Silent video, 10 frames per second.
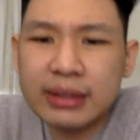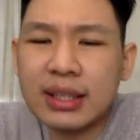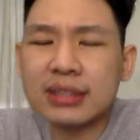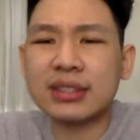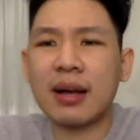
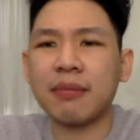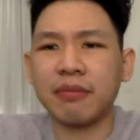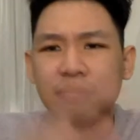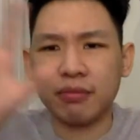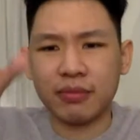did
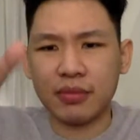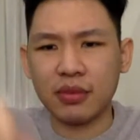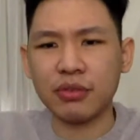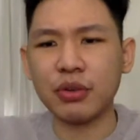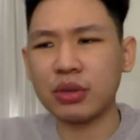some
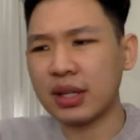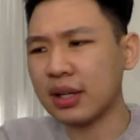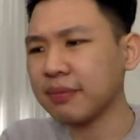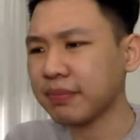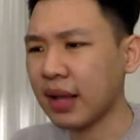filter.